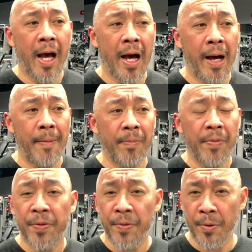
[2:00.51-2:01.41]
um,
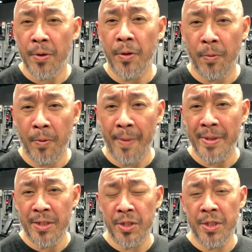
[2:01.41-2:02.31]
thorough
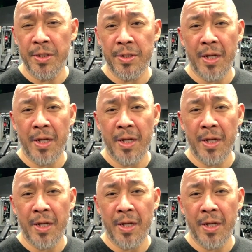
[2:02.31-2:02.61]
repetitions.